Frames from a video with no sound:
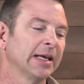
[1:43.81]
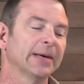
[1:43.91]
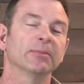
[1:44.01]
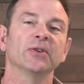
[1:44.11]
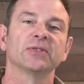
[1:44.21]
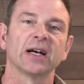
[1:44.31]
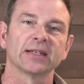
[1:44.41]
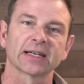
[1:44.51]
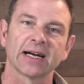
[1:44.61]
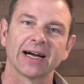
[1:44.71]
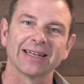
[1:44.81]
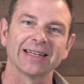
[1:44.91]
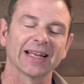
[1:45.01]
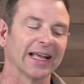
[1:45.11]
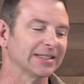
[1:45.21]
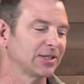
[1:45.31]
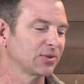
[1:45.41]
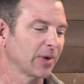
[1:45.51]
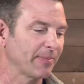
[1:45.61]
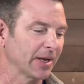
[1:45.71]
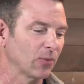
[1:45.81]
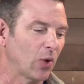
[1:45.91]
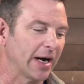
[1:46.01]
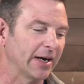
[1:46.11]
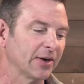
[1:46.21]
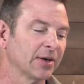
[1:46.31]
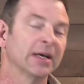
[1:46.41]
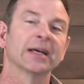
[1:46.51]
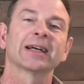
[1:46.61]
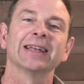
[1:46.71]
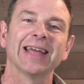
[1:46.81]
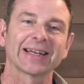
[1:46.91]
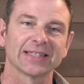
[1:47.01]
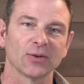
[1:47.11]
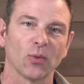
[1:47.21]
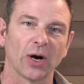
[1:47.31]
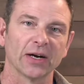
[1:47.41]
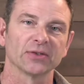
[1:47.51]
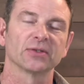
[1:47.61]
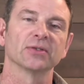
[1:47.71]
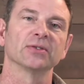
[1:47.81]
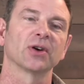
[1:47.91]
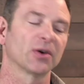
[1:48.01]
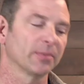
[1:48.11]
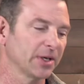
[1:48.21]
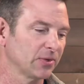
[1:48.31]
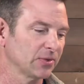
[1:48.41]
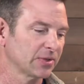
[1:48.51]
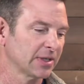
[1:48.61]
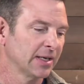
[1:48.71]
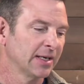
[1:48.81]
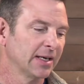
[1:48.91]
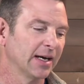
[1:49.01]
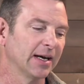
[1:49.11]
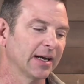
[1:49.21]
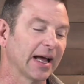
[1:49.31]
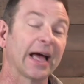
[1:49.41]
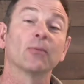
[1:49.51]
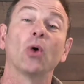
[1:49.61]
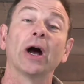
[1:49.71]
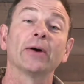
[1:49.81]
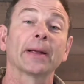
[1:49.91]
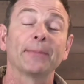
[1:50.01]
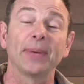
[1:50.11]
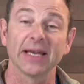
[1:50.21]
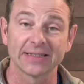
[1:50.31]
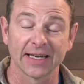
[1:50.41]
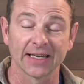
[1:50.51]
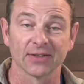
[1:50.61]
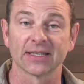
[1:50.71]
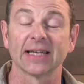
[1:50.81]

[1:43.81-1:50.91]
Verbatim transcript: It moves on to cutting and stripping wire, connecting wires to terminals, uh, wiring pigtails.